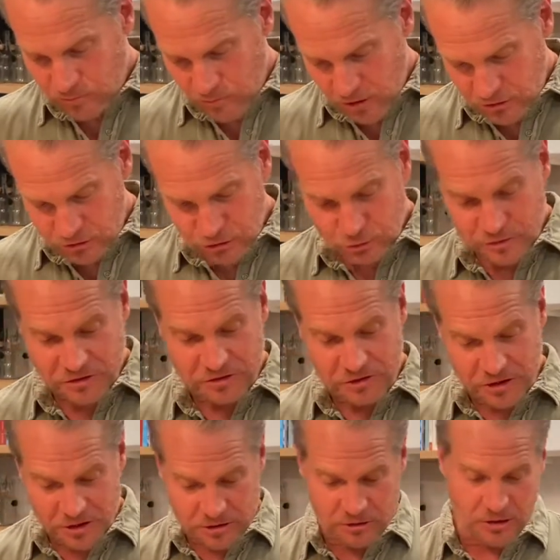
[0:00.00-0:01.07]
This is
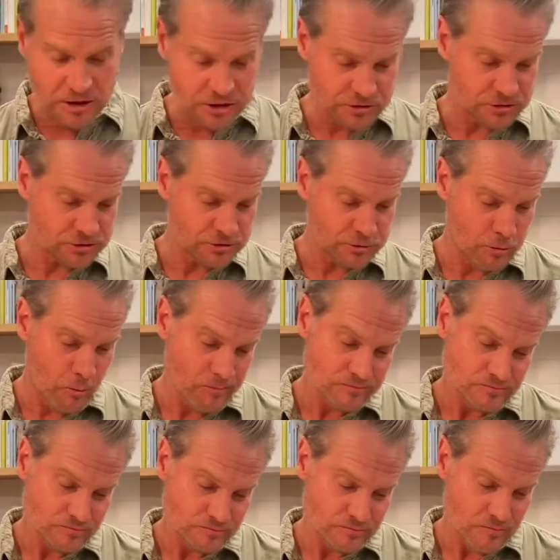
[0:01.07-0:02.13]
ridiculous.
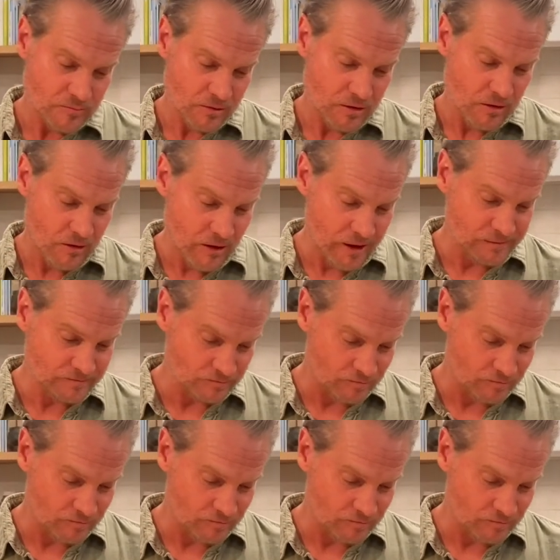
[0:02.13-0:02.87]
All right,